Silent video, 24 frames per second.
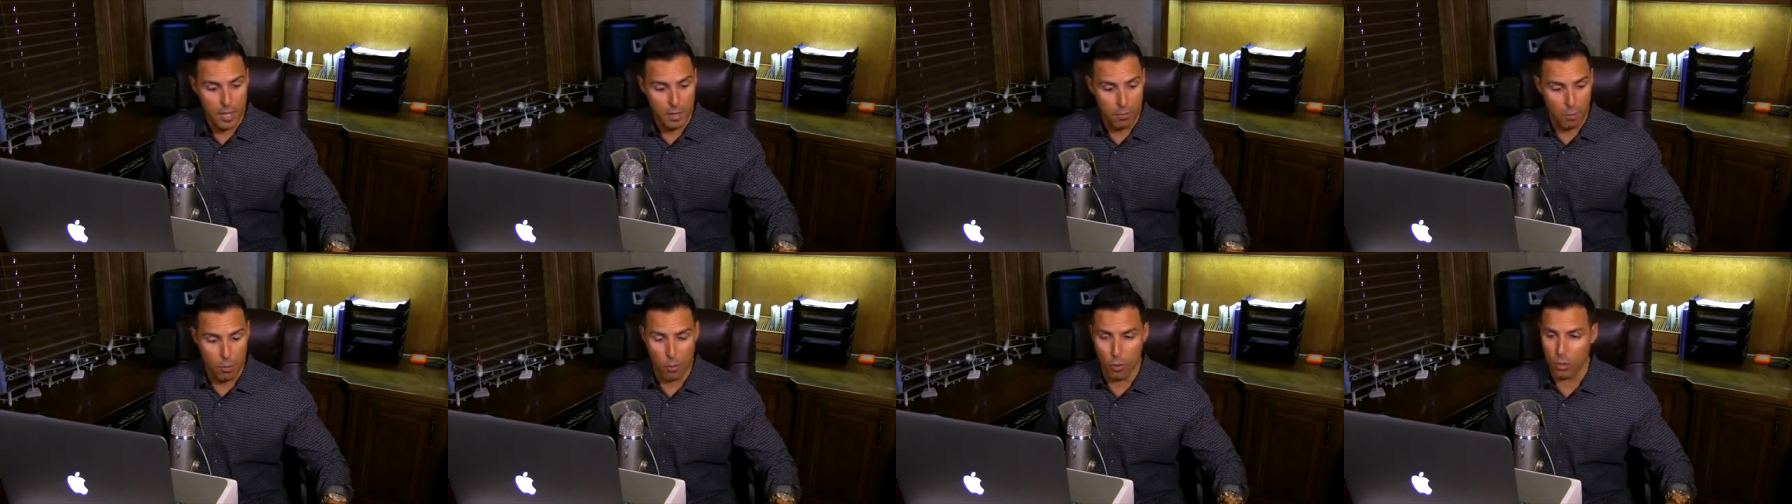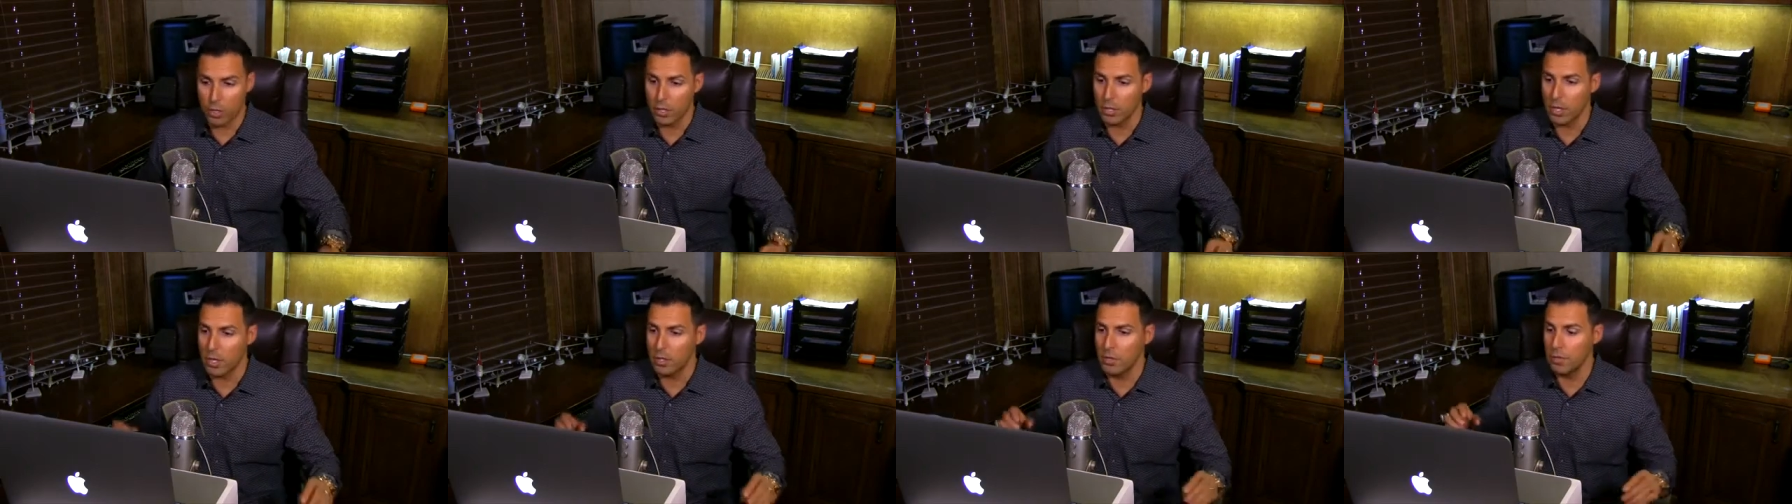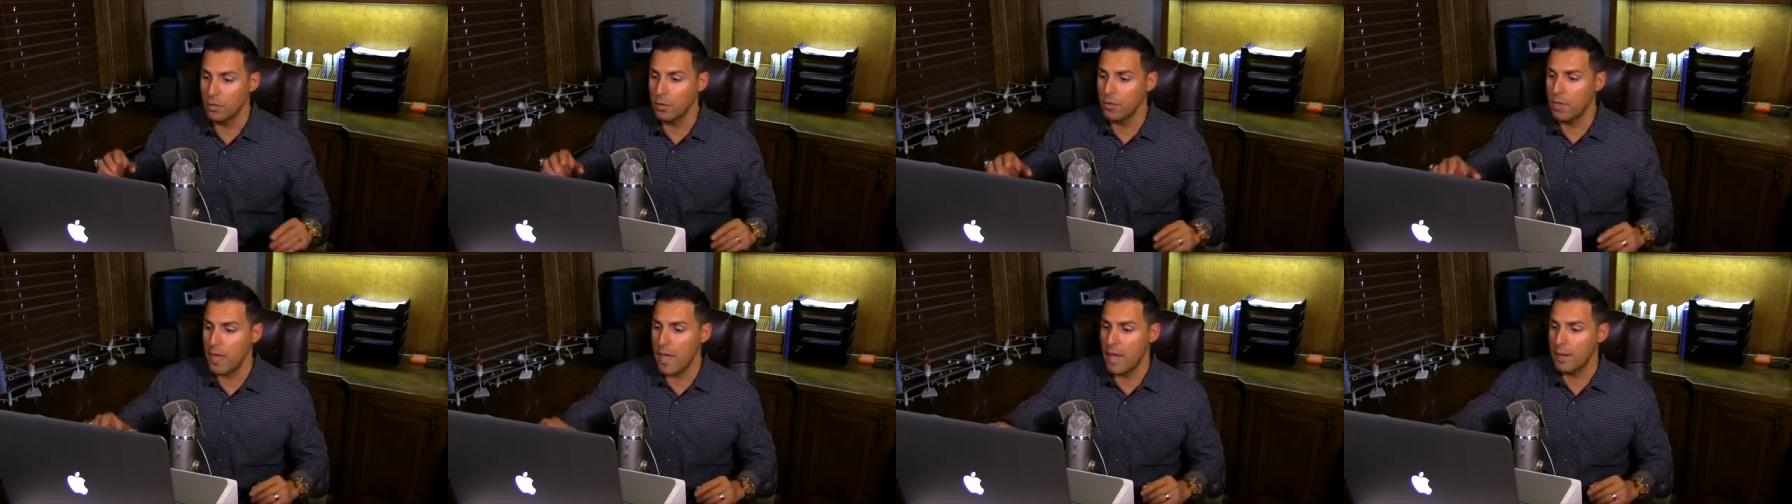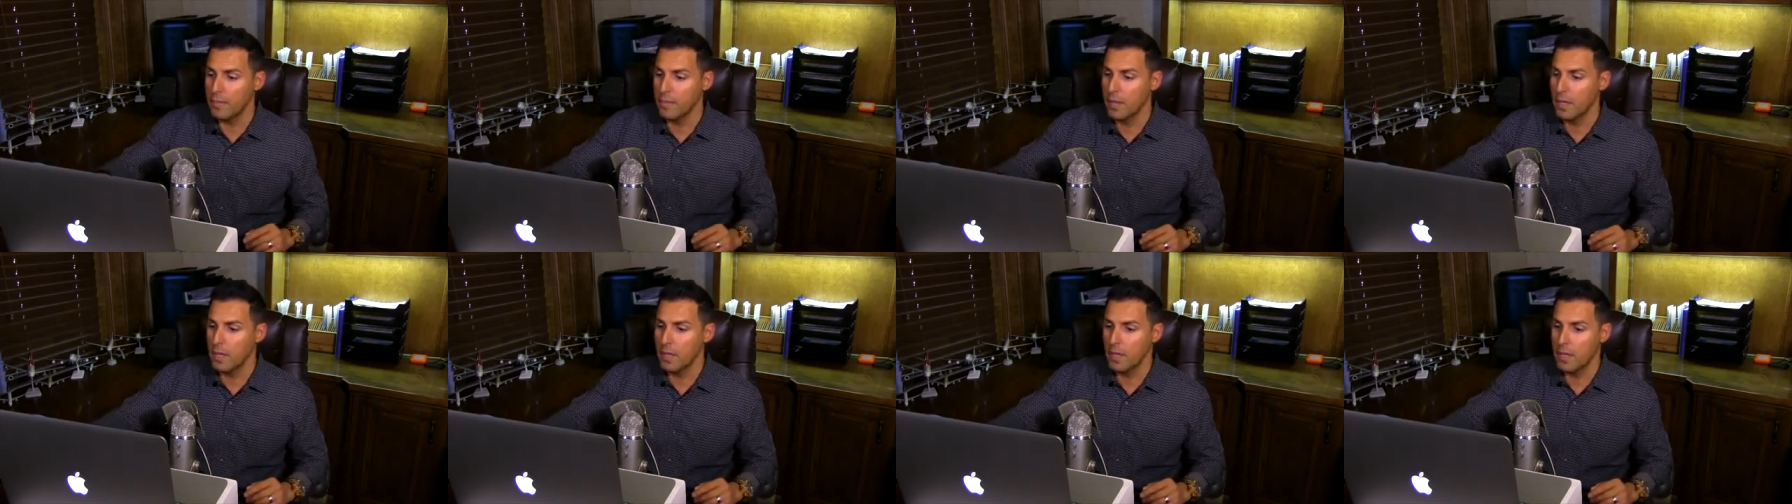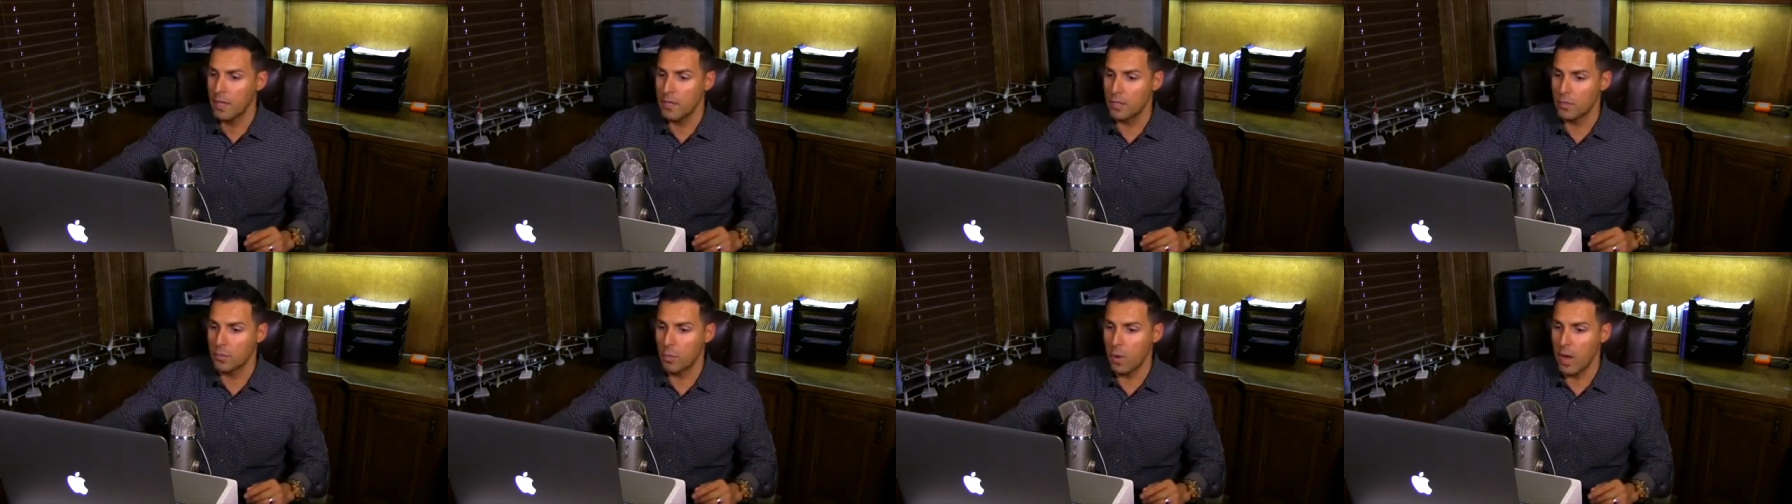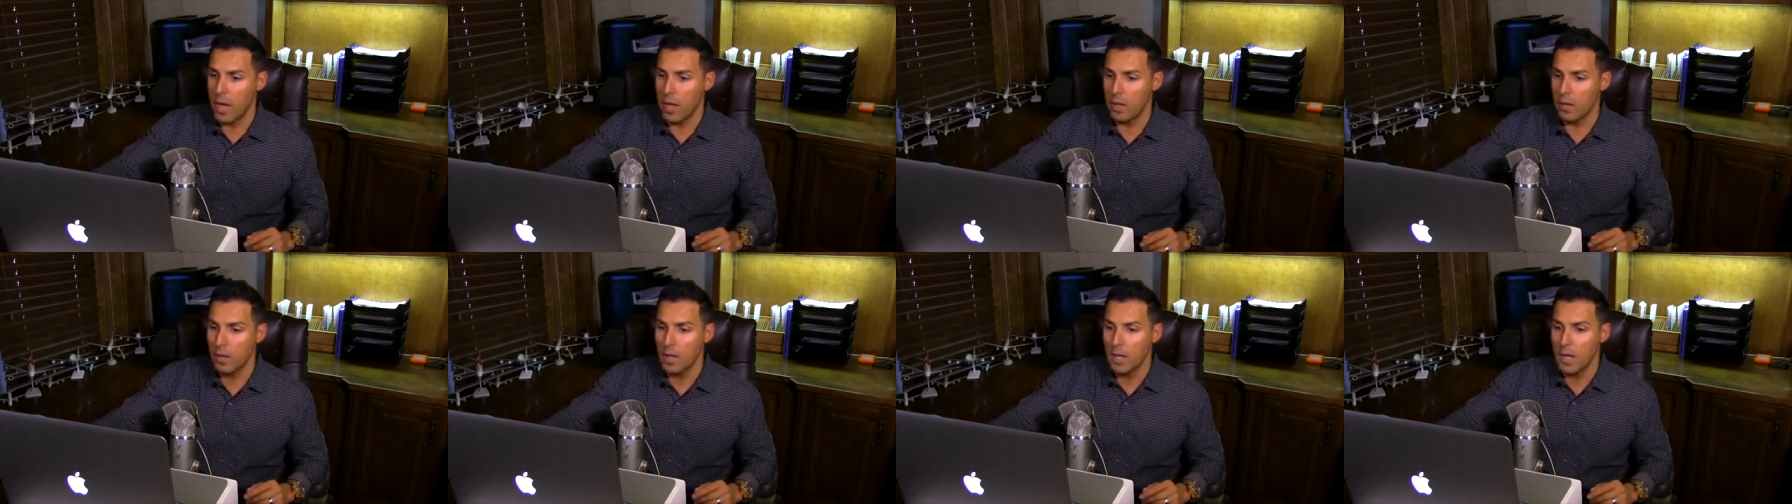And we're working on doing that as
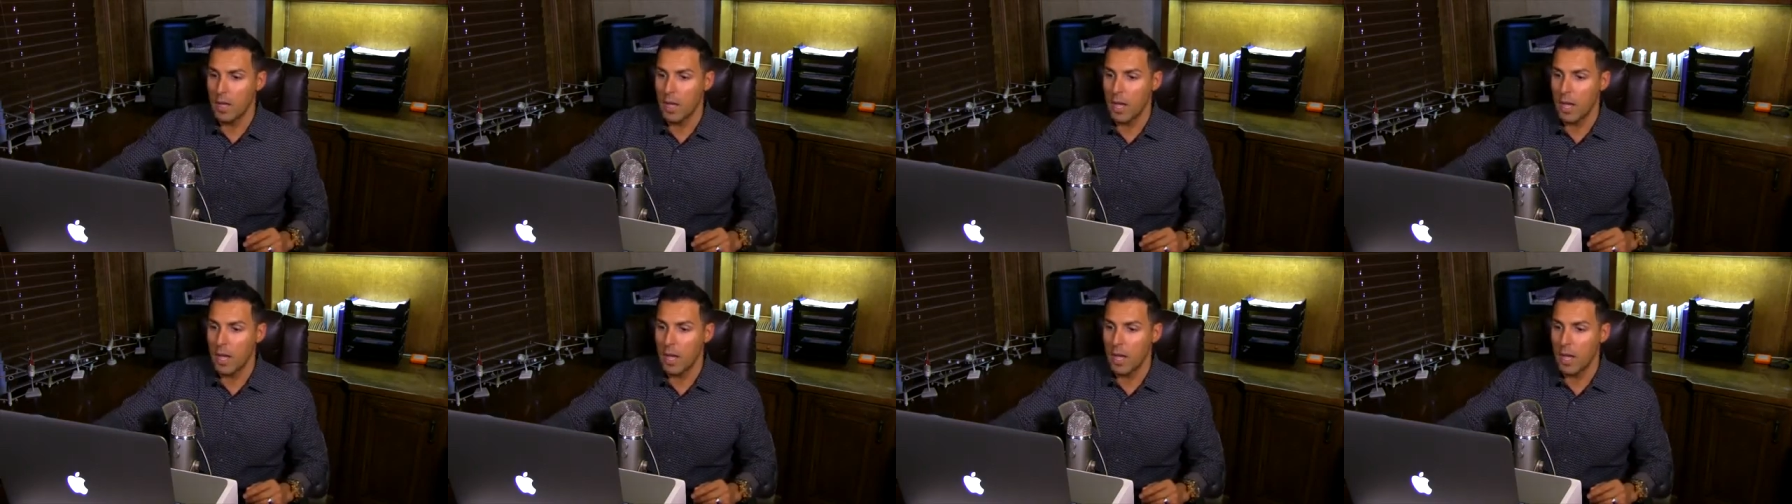well.